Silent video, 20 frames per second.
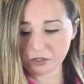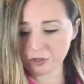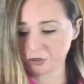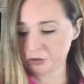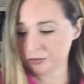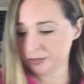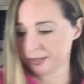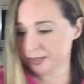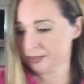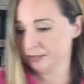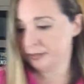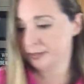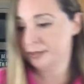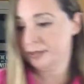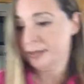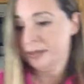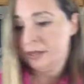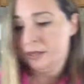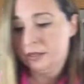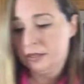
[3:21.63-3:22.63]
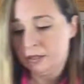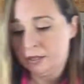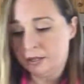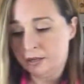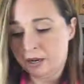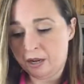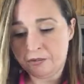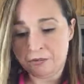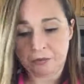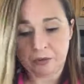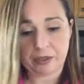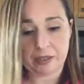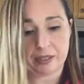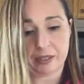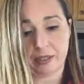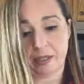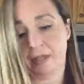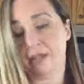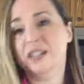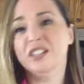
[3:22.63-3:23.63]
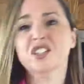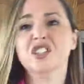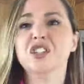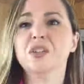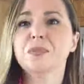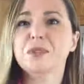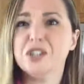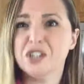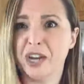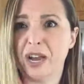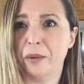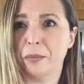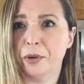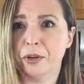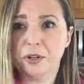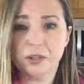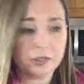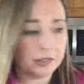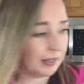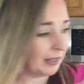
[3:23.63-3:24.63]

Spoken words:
to it. Enough with the jibber jabber.